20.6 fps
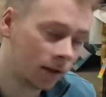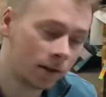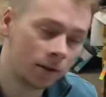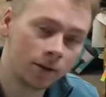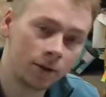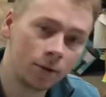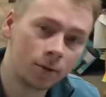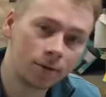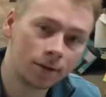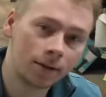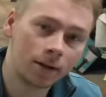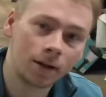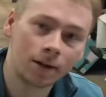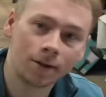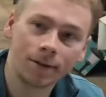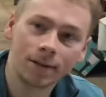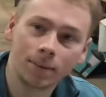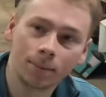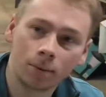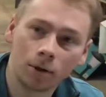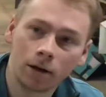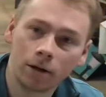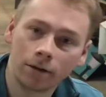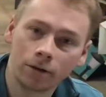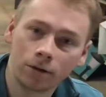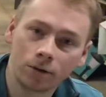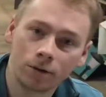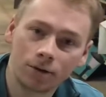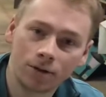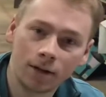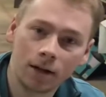use a lot of these products
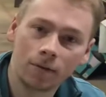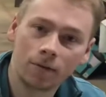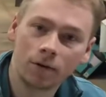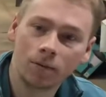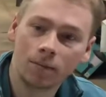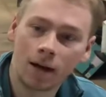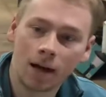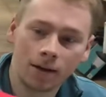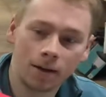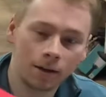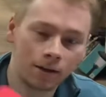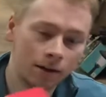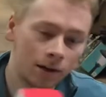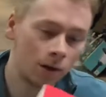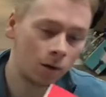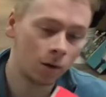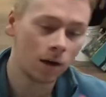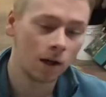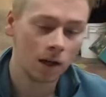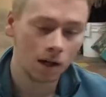yourself, you might not know.